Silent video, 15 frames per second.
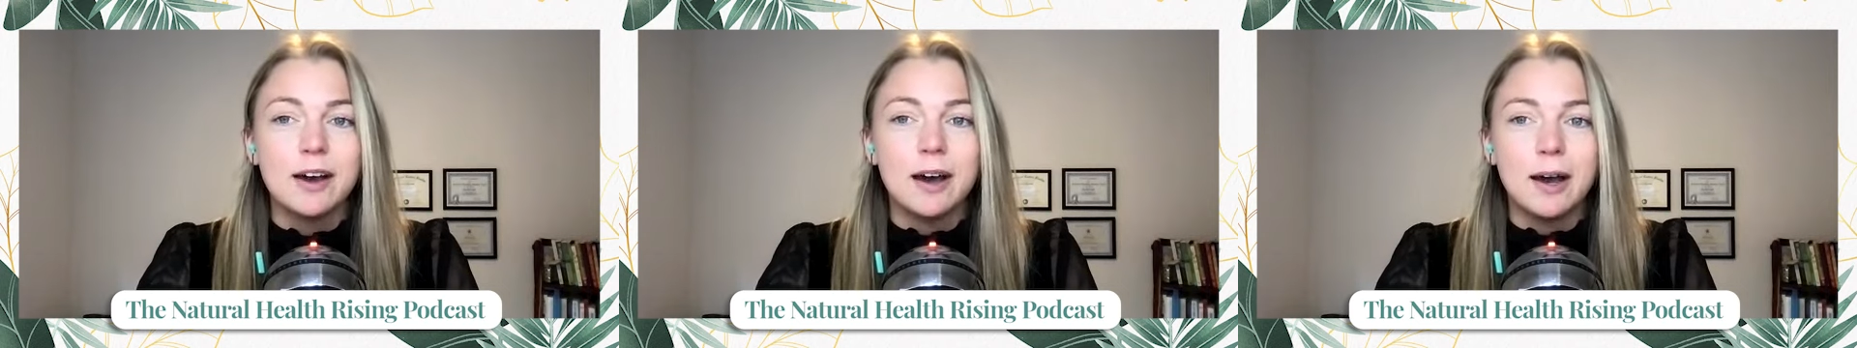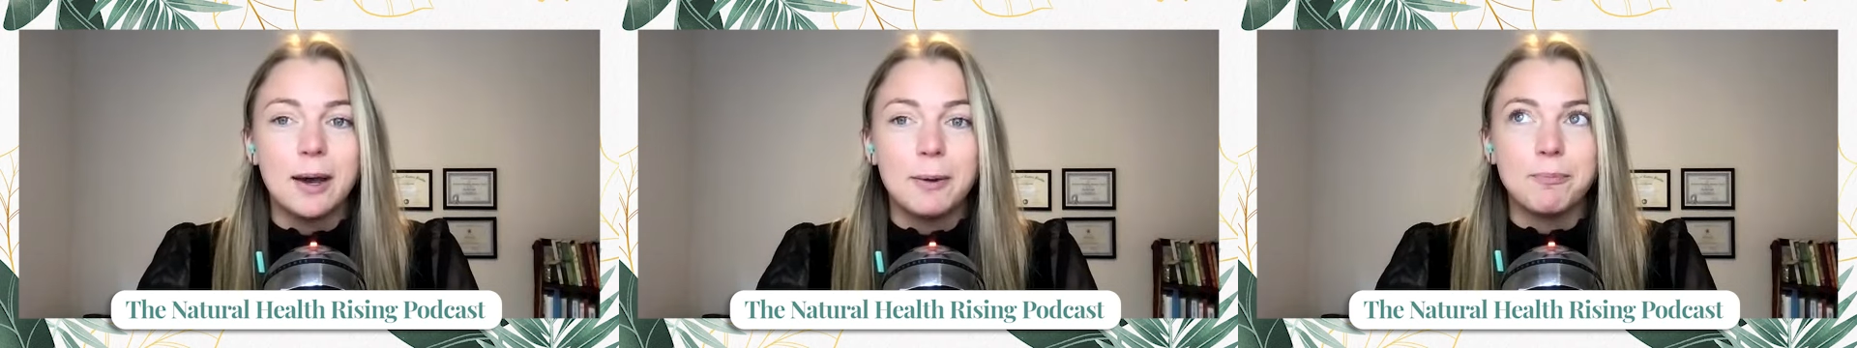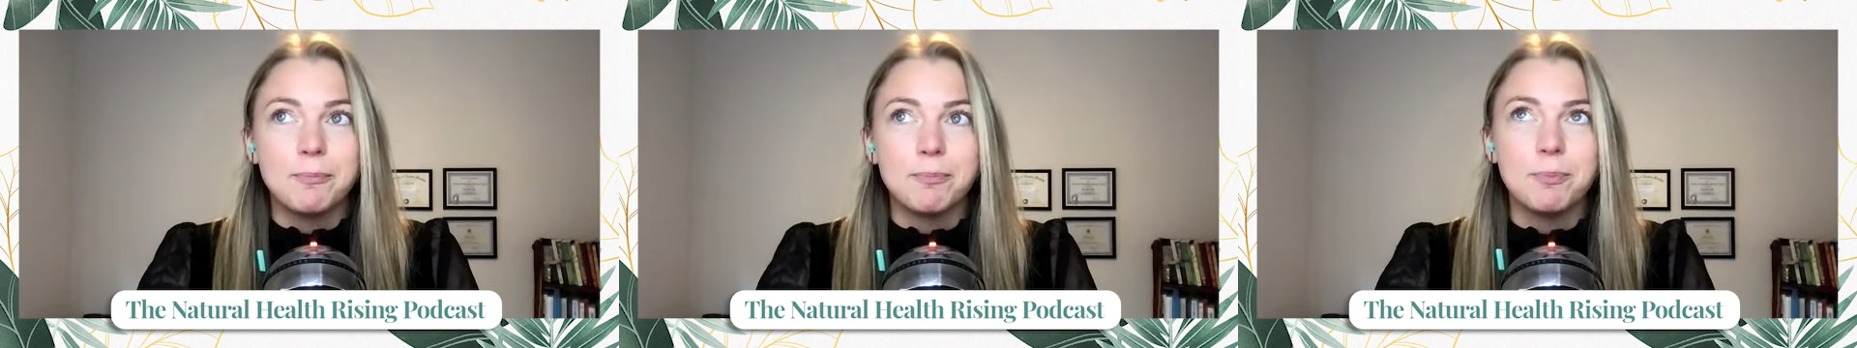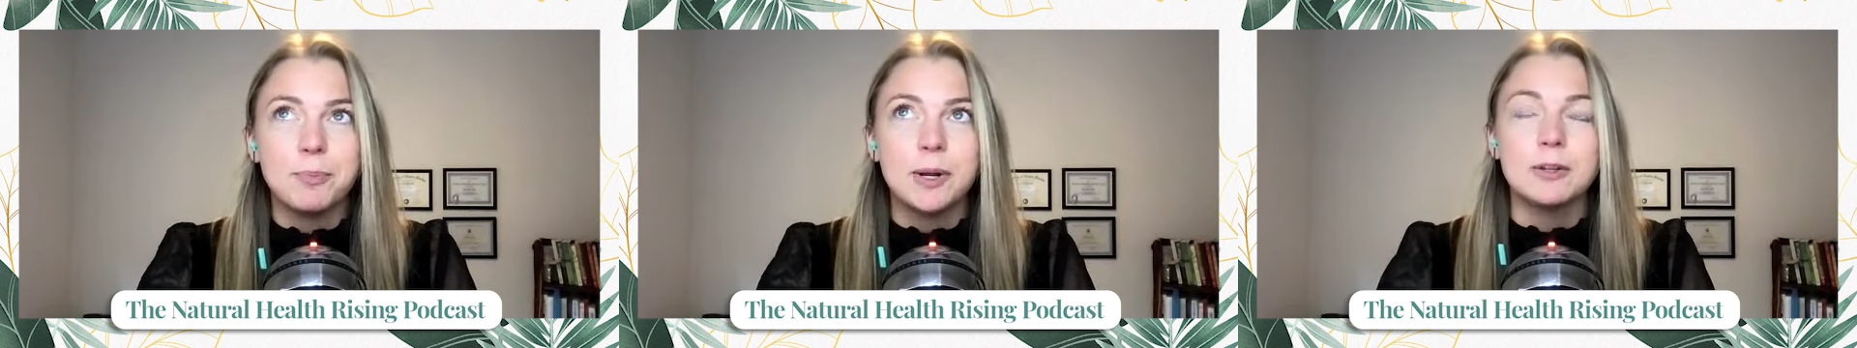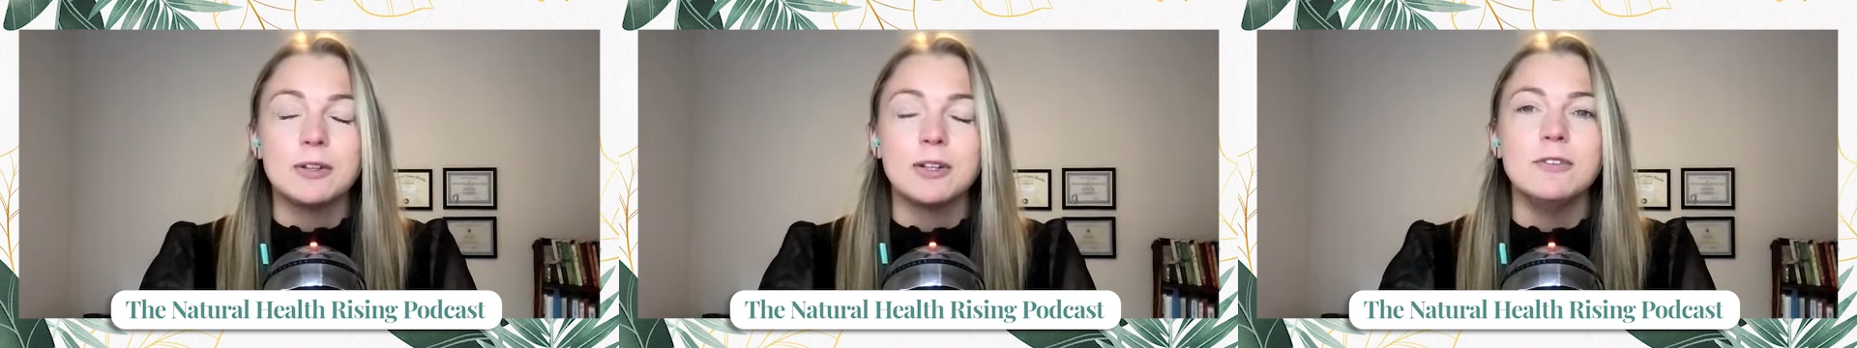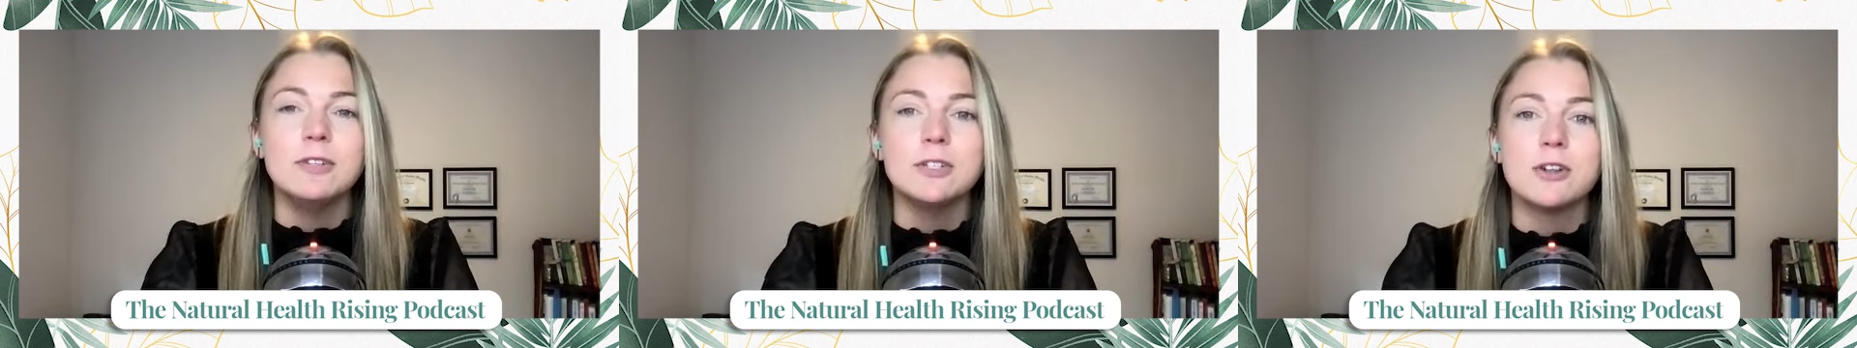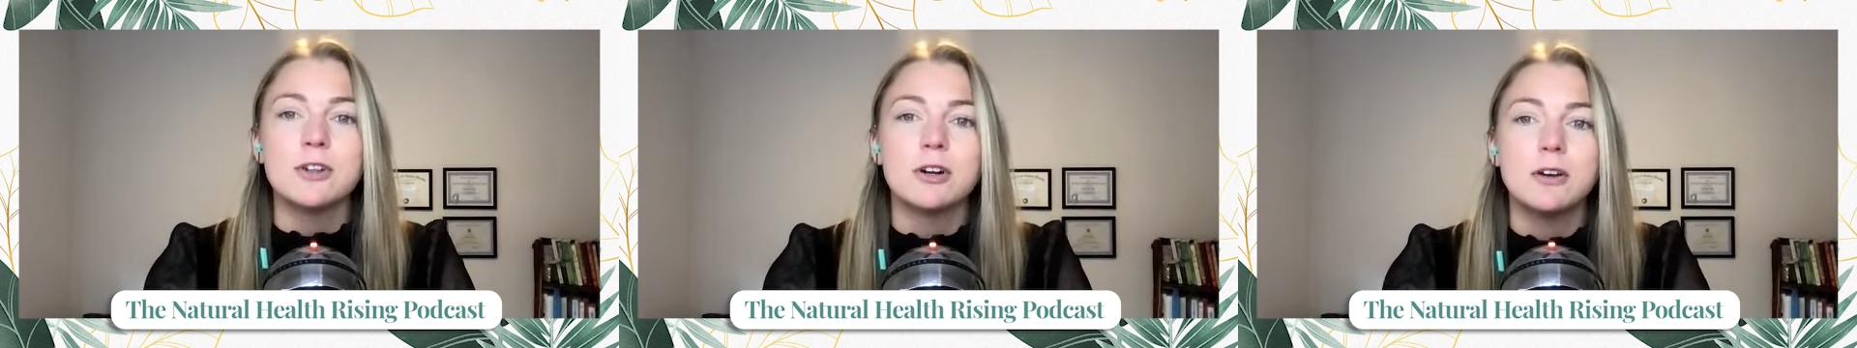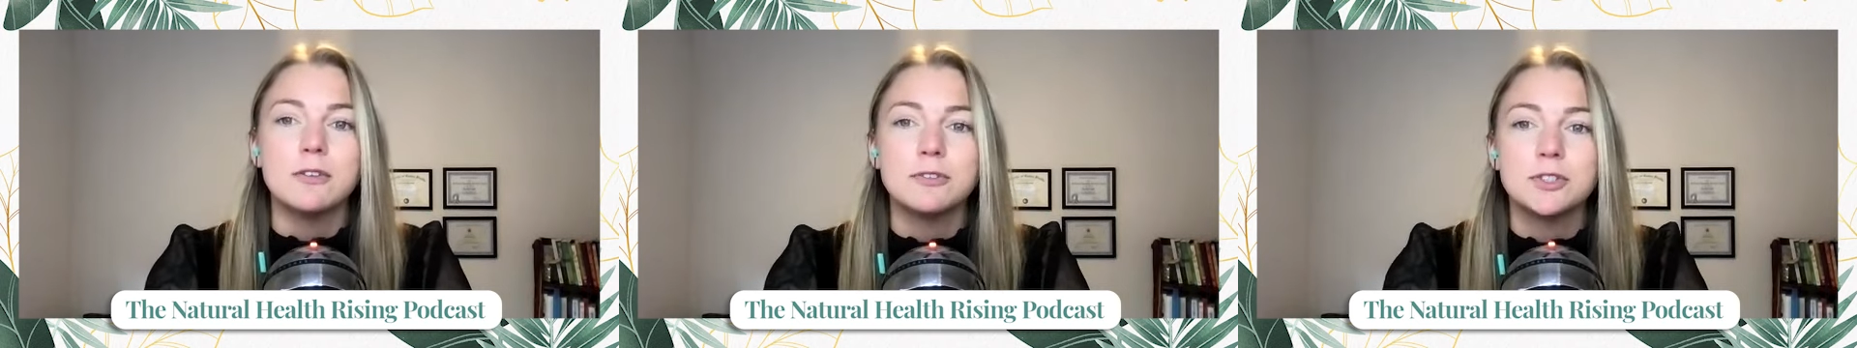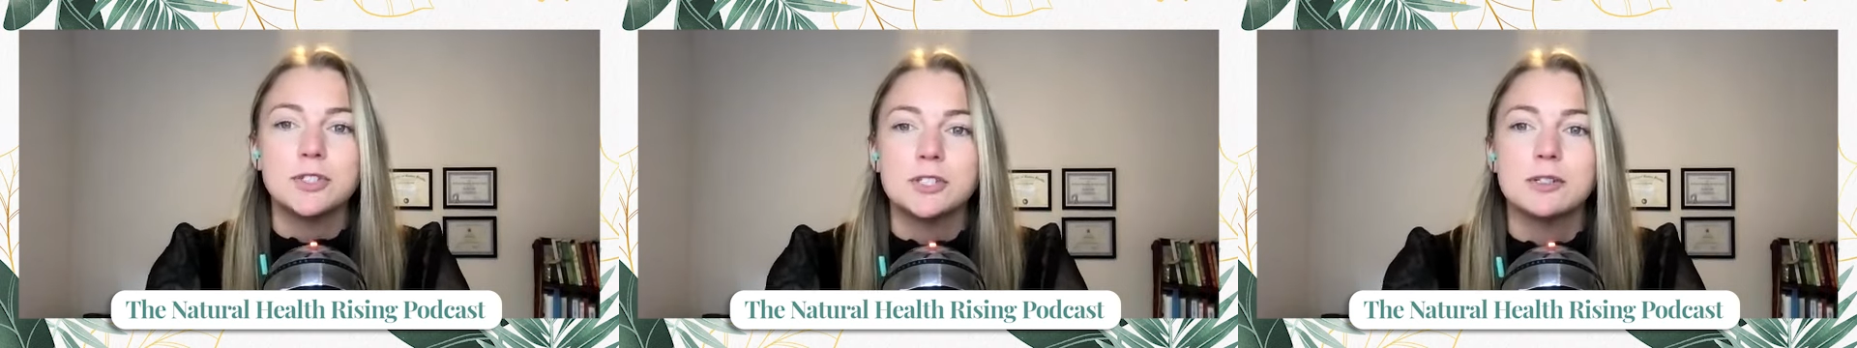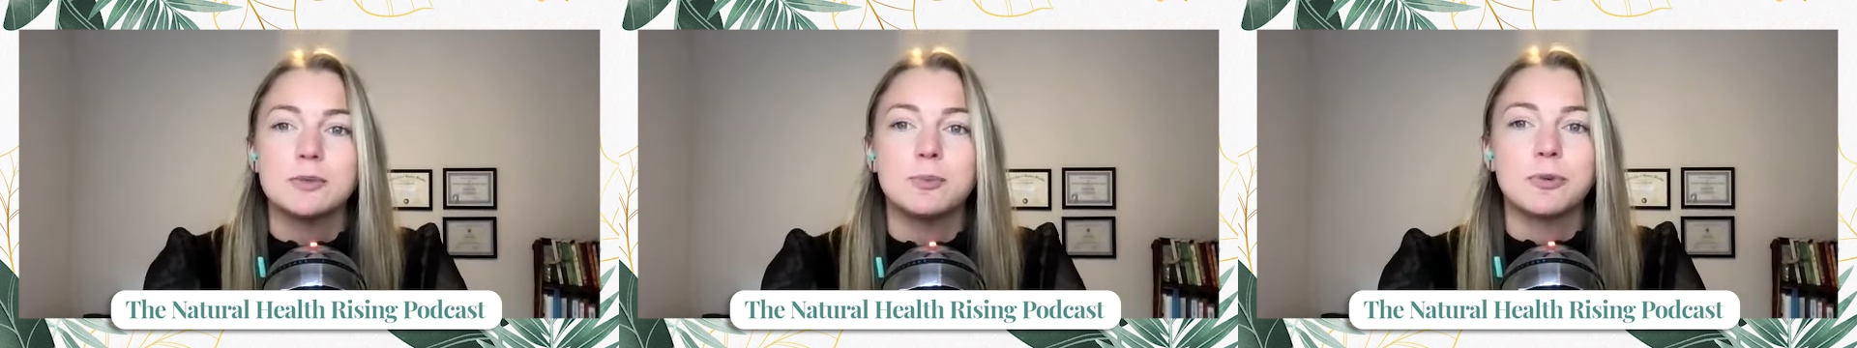But I'd love to start off
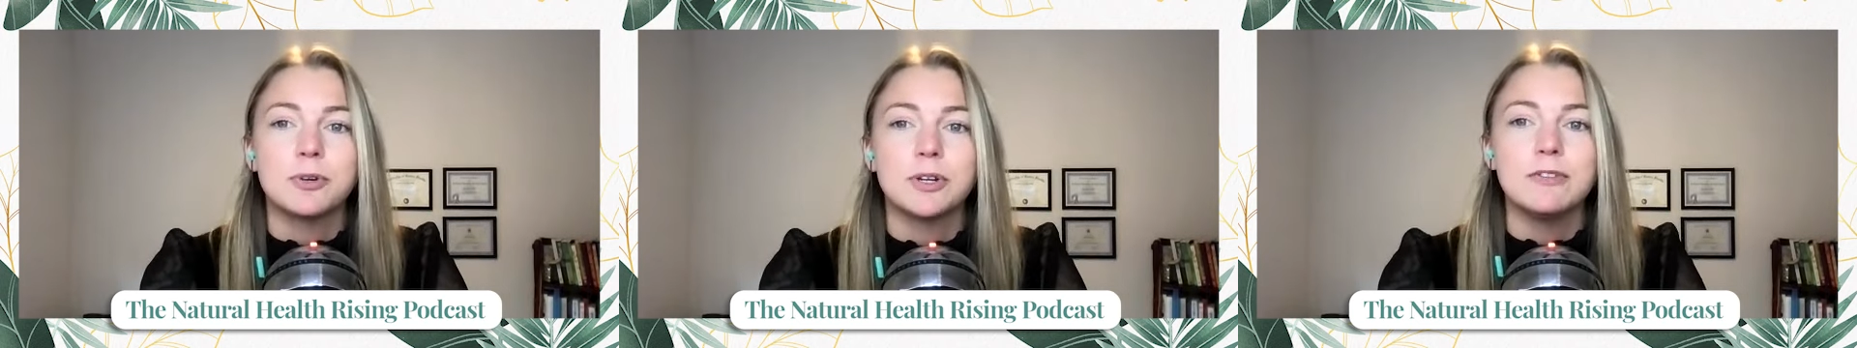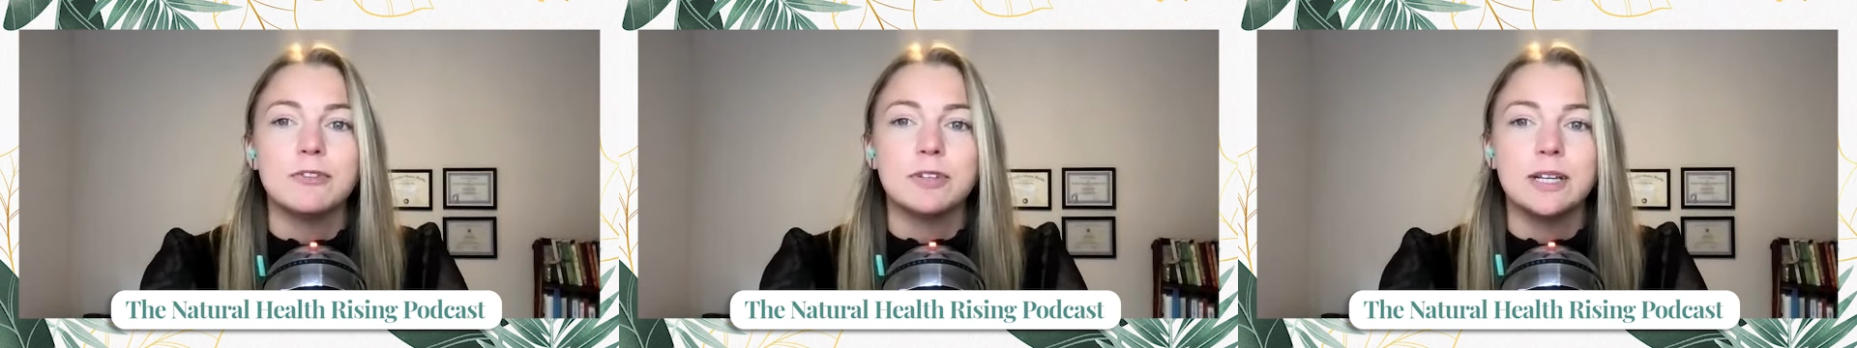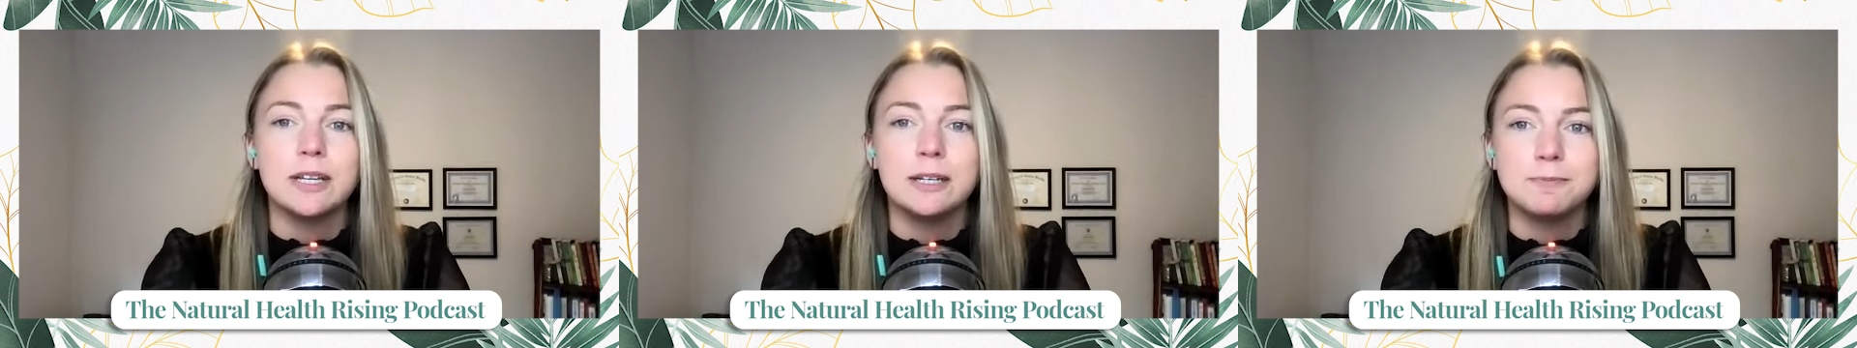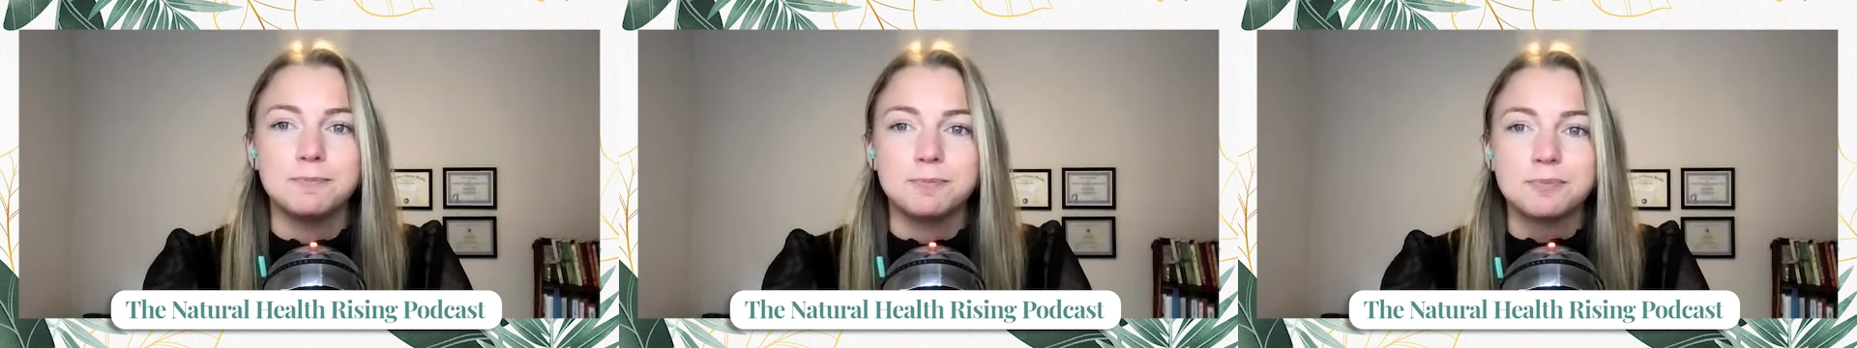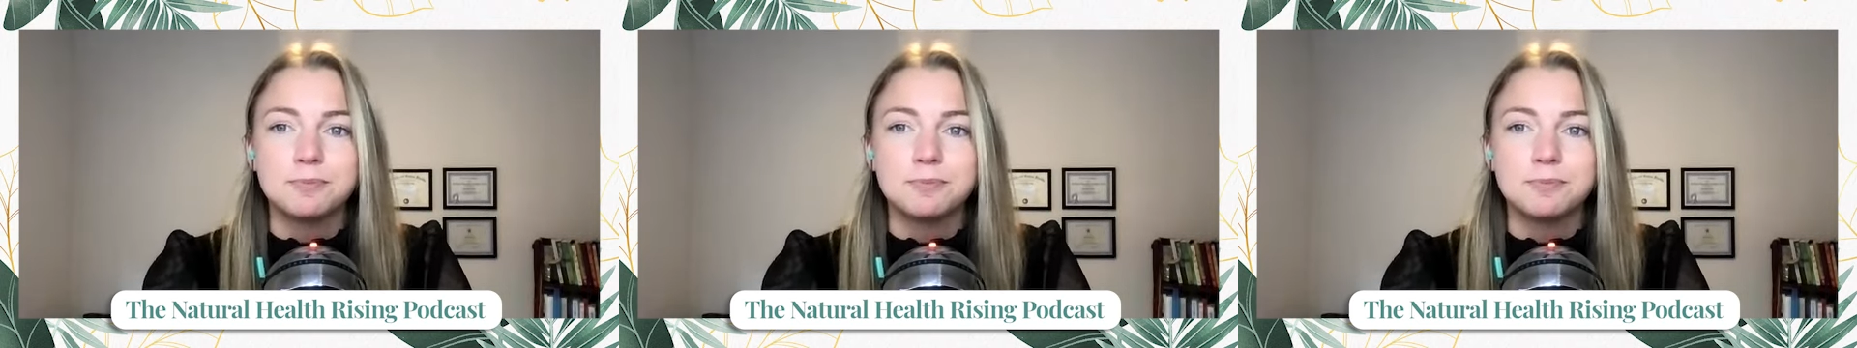just briefly.